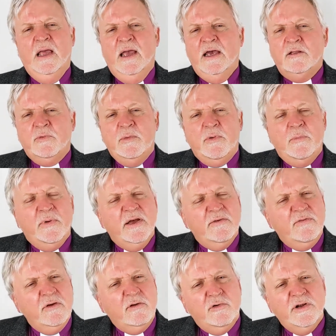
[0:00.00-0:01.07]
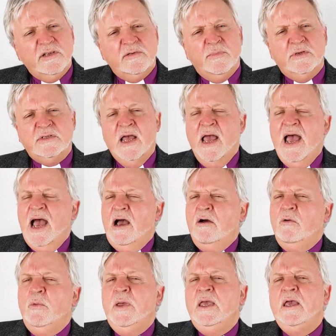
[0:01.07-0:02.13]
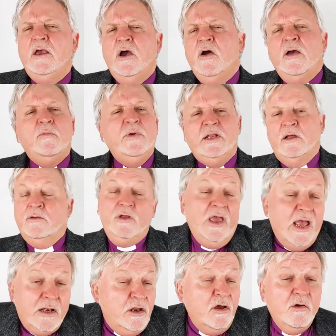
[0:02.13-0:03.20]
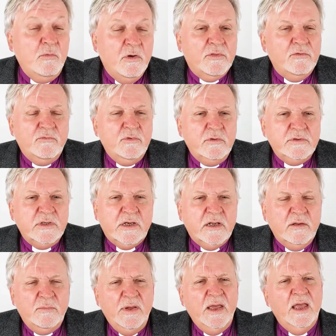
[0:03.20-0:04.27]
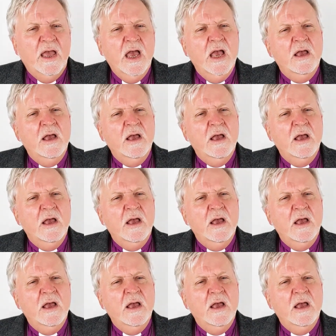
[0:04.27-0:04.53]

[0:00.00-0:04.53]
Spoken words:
As we prepare for Christmas, how are we going? We don't yet know what the rules are going to be,